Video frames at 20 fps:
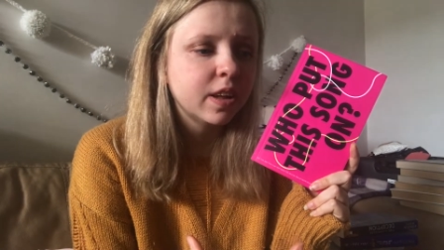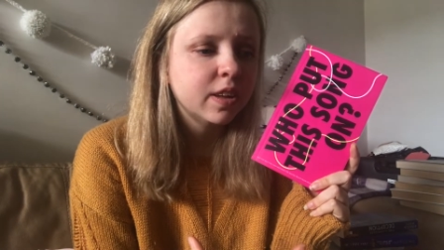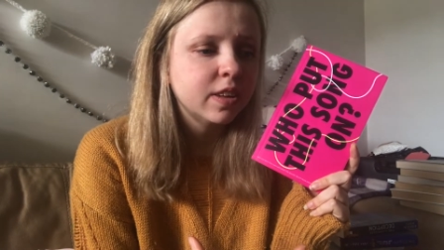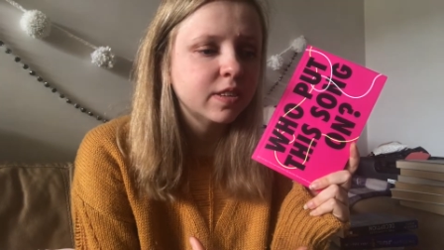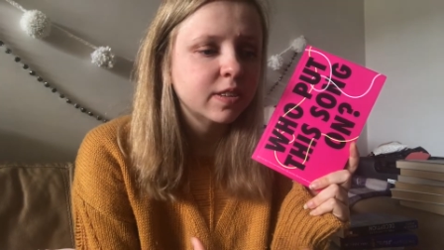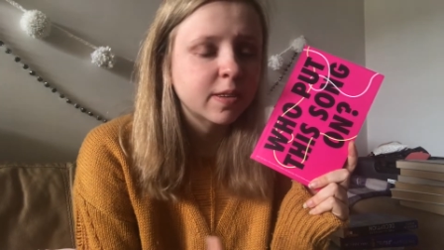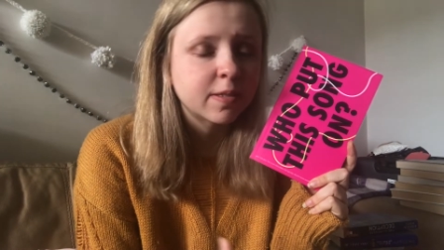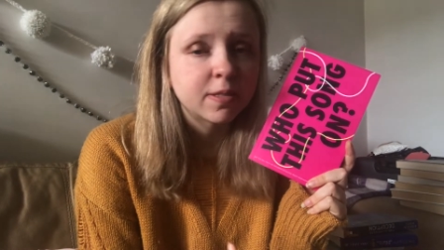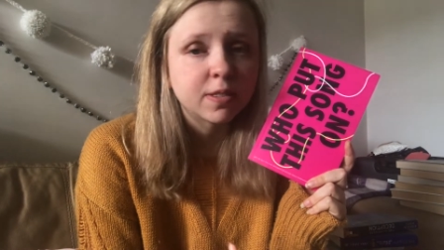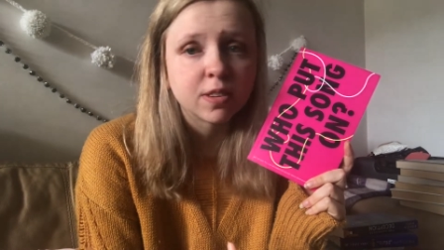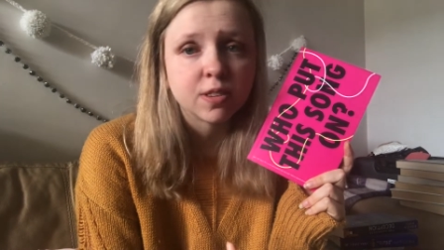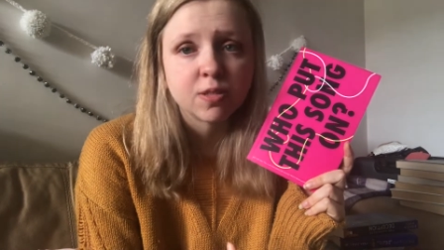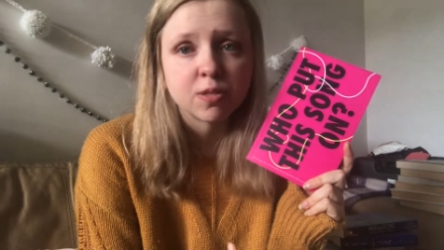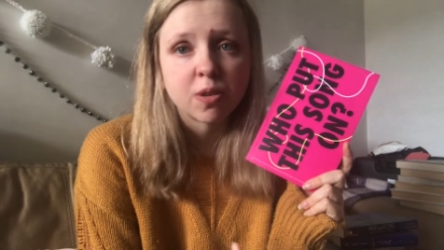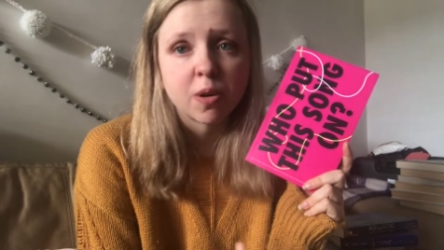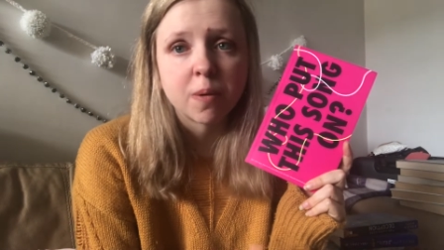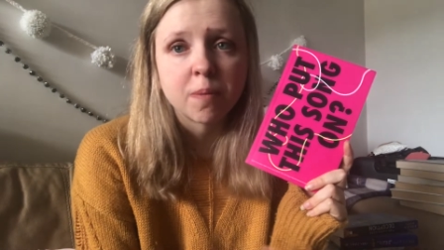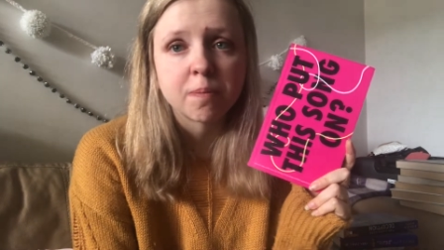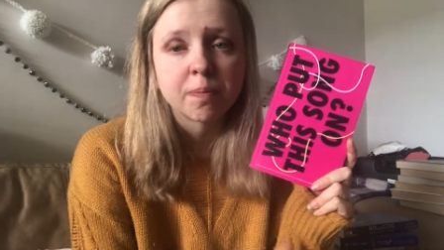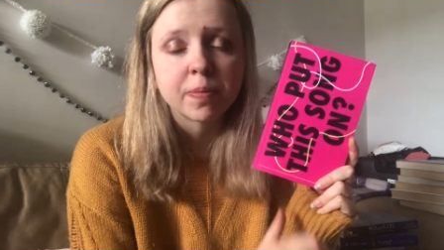suffers
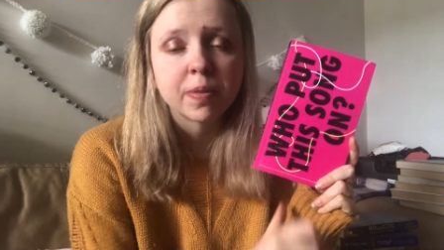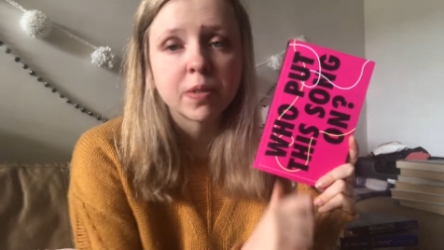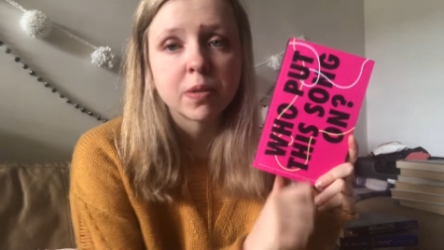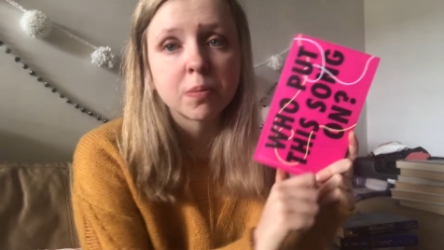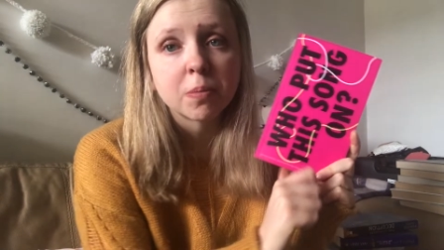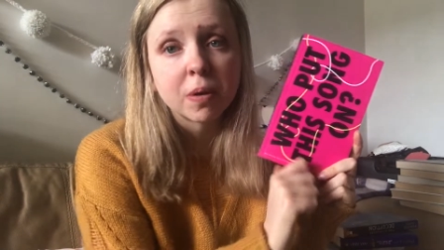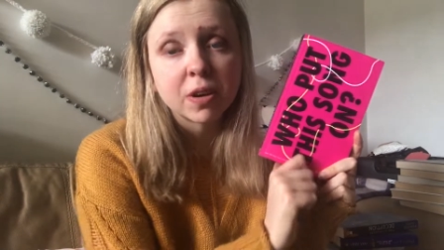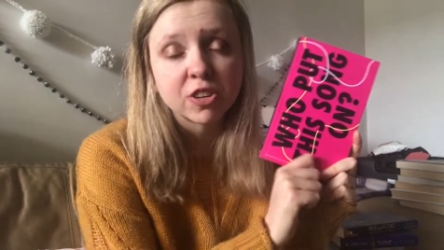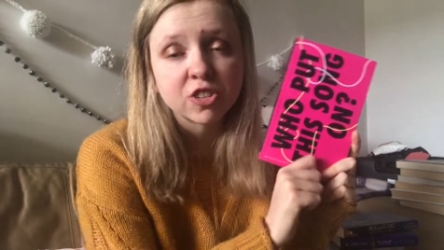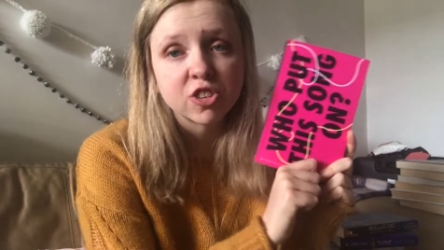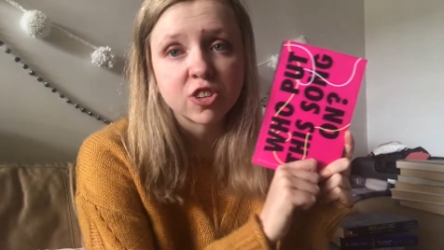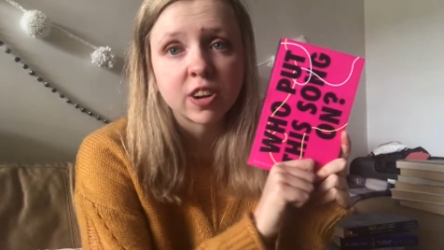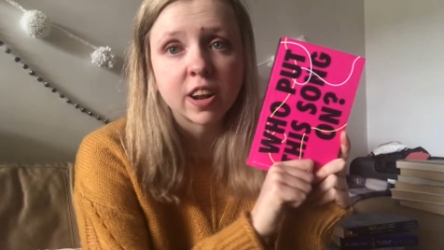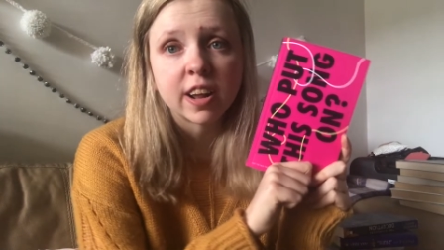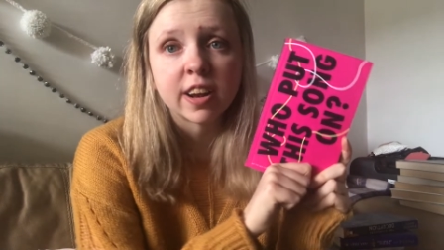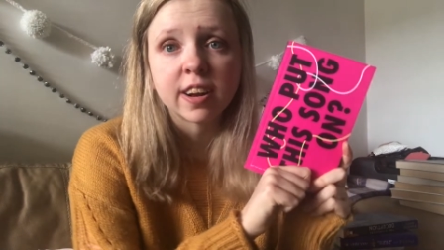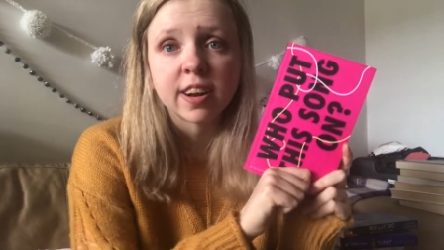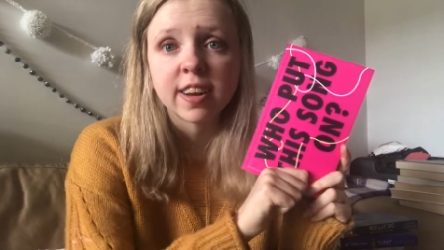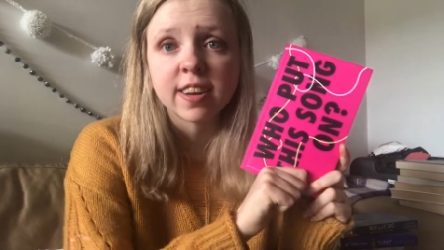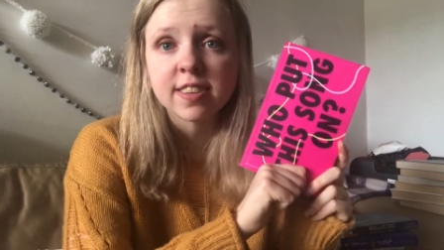from depression
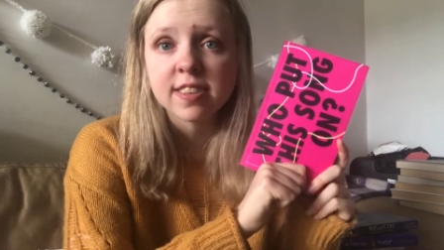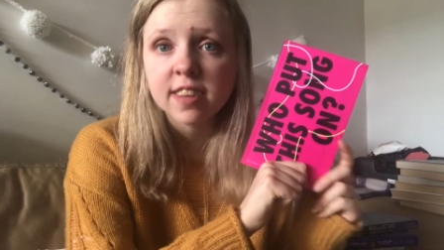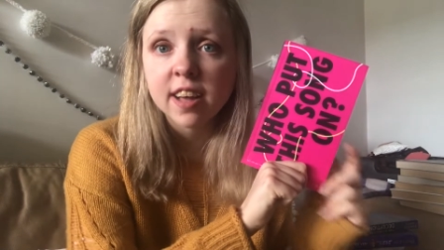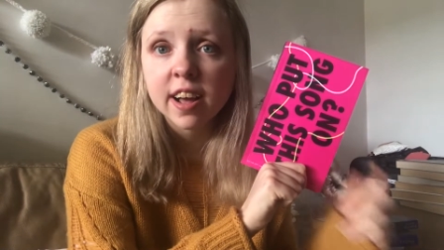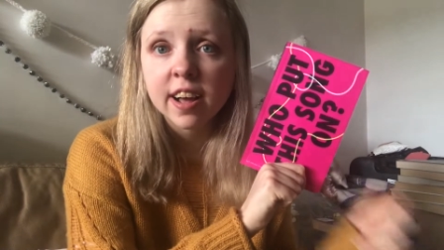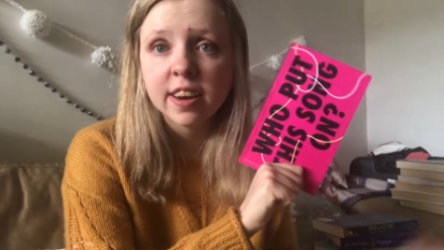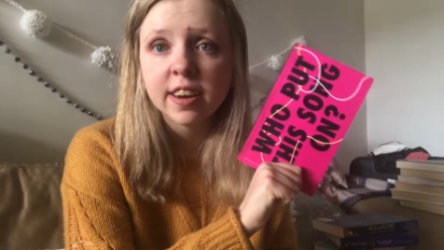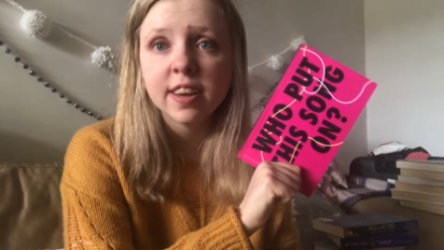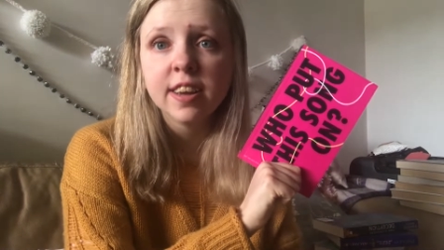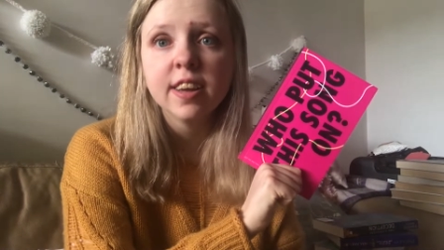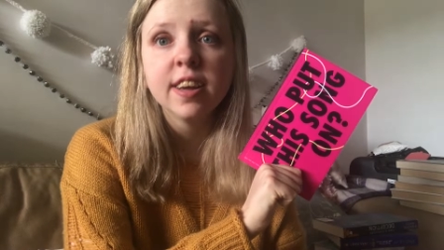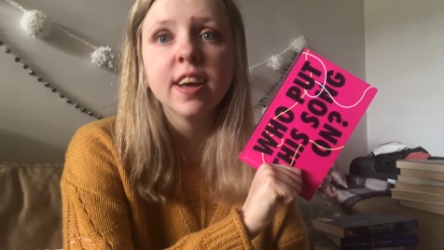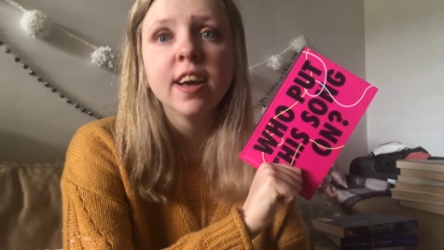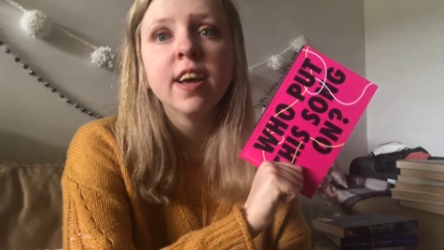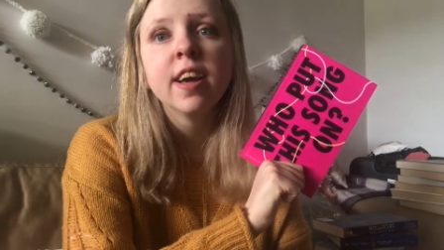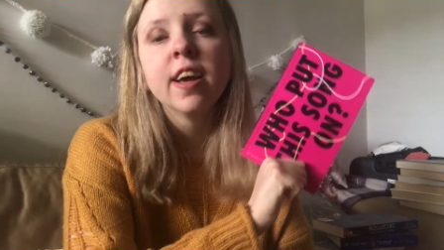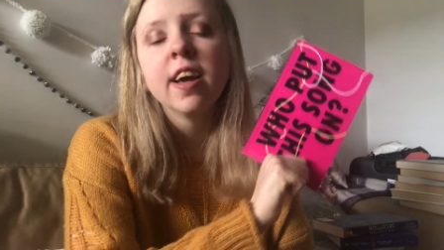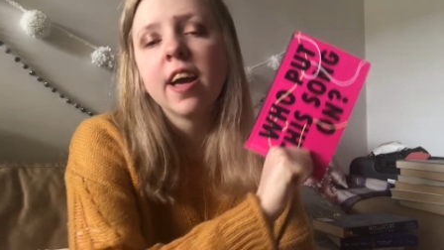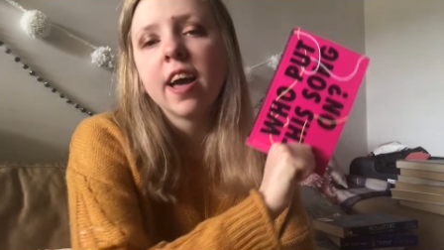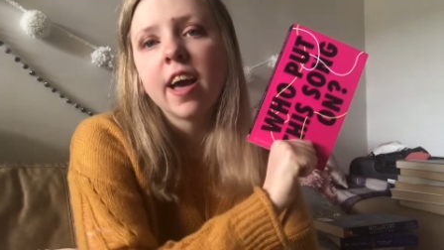and anxiety,
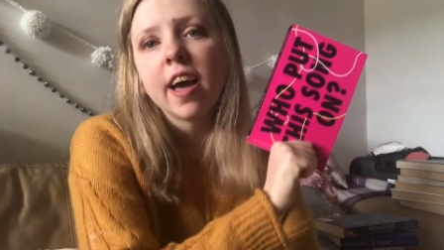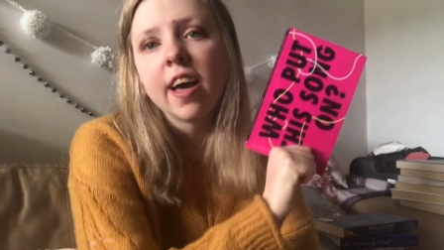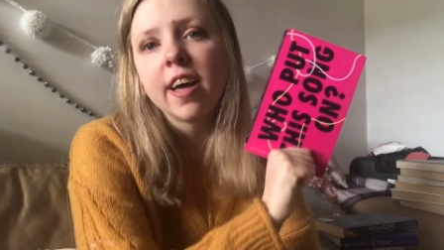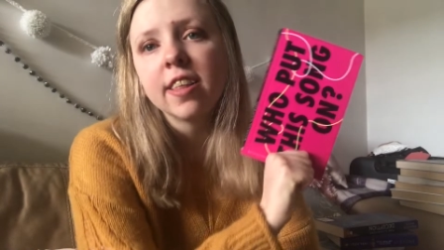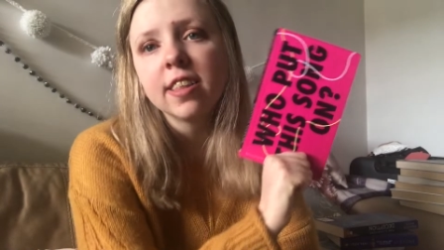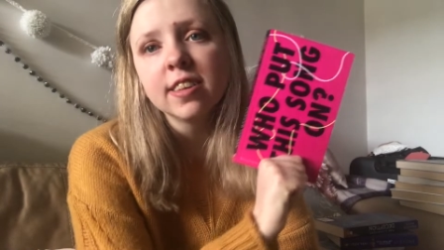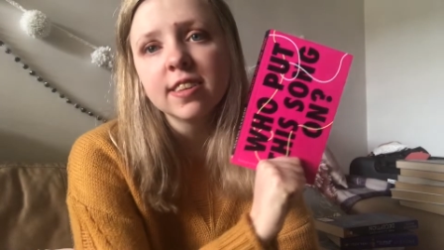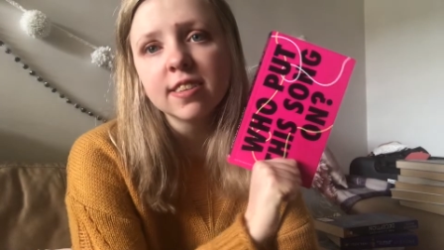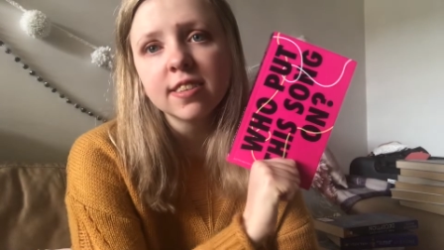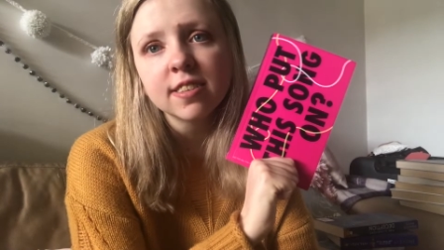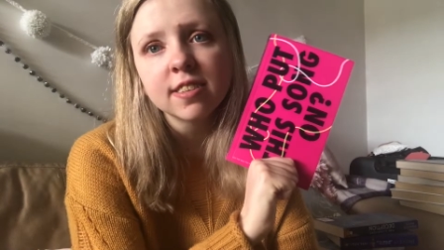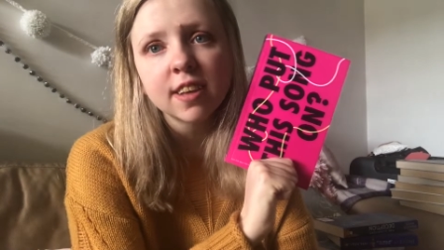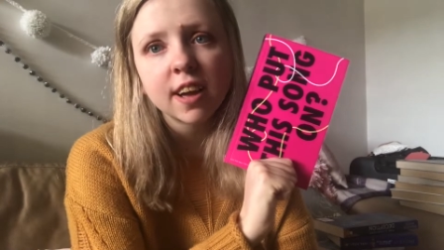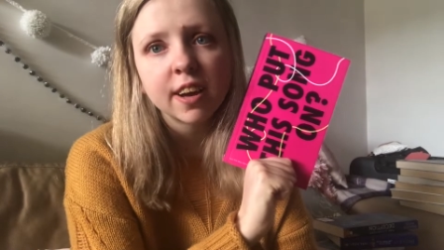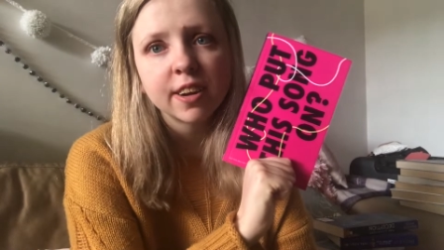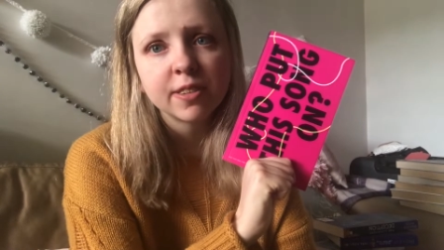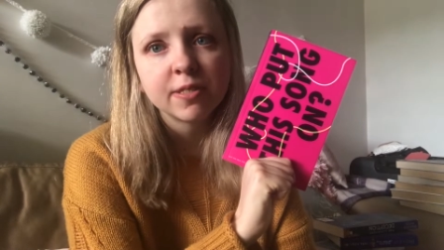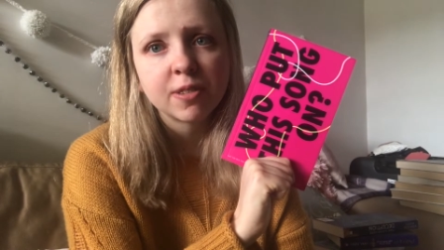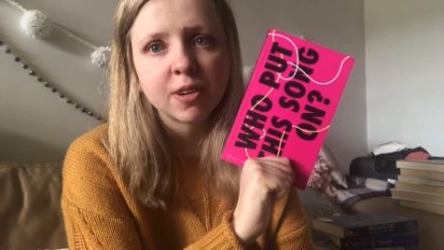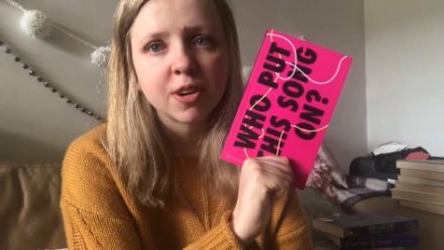and this is
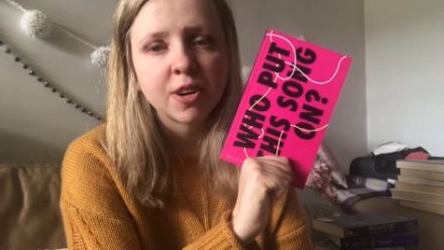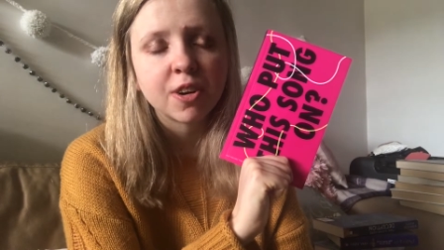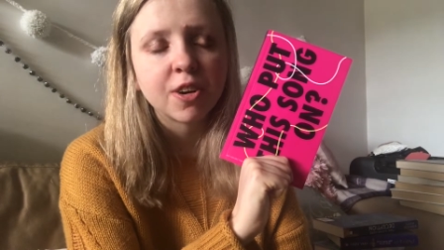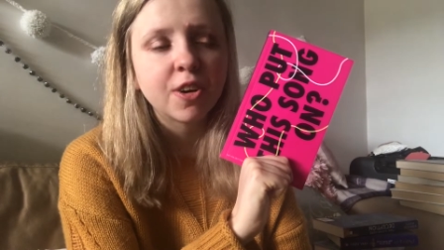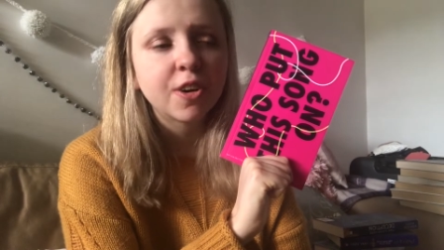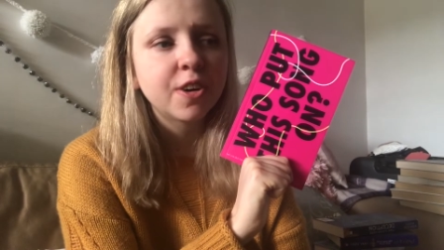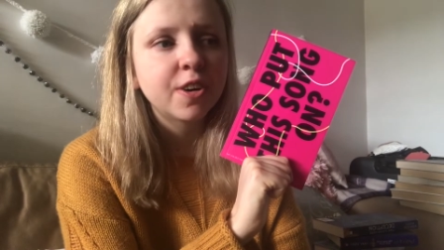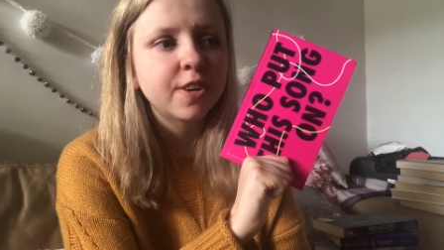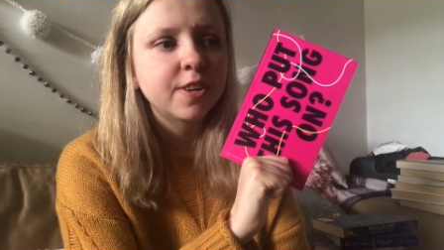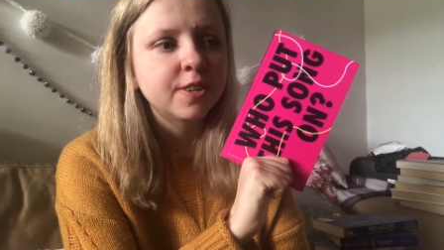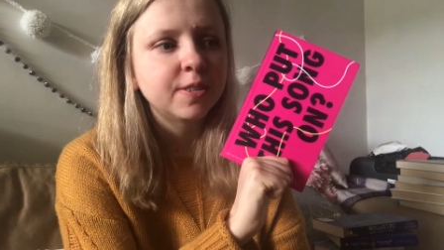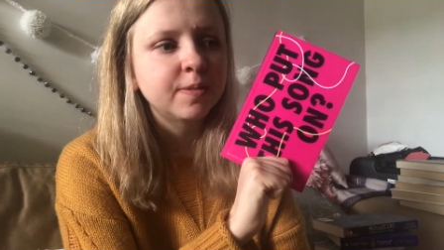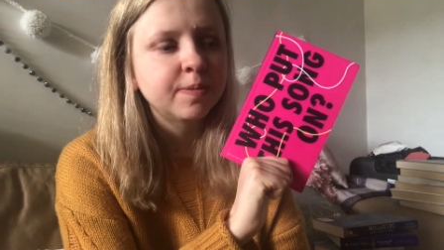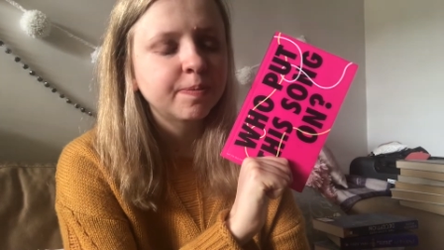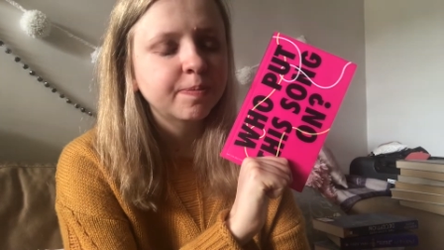kind of her